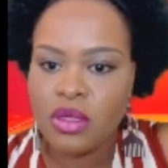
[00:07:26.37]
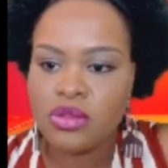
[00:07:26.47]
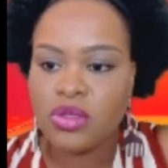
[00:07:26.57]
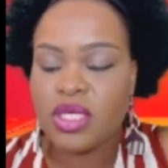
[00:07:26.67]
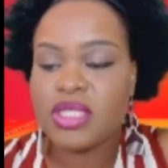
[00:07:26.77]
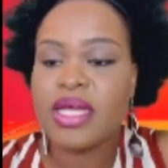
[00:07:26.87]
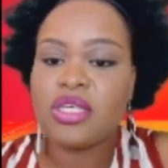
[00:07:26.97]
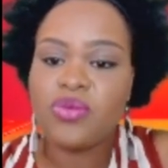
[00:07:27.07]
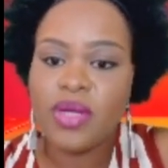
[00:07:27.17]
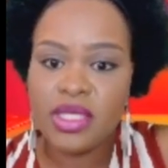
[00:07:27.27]
So there's like
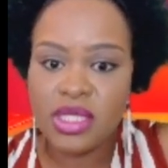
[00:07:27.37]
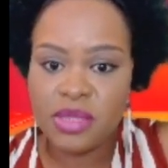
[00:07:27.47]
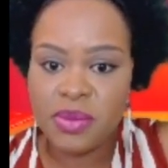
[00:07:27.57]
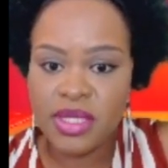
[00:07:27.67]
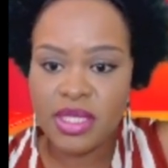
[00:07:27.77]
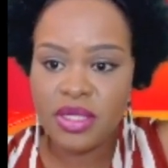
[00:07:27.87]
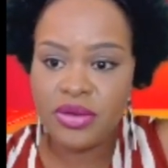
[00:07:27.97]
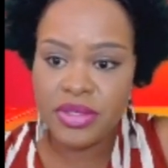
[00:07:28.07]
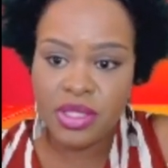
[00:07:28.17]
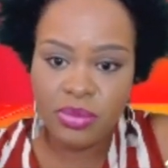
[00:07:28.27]
a 26%
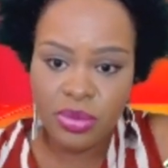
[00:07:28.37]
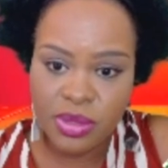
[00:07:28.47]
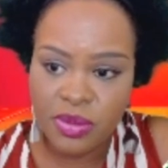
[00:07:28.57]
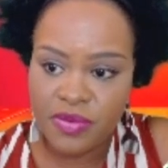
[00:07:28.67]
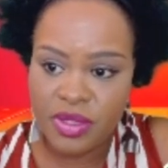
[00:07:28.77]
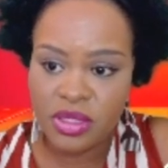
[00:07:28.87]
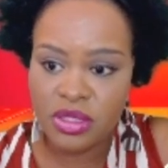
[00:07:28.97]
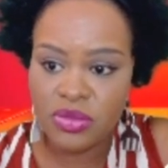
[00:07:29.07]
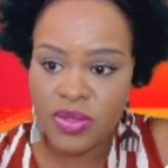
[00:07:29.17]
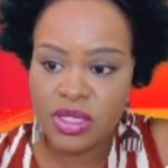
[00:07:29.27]
decrease in Portsmouth
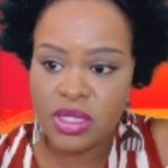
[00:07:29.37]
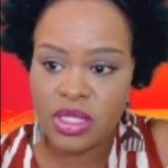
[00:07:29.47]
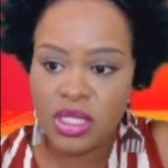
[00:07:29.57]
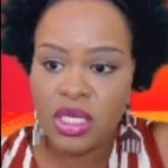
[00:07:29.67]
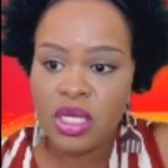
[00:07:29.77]
constituency.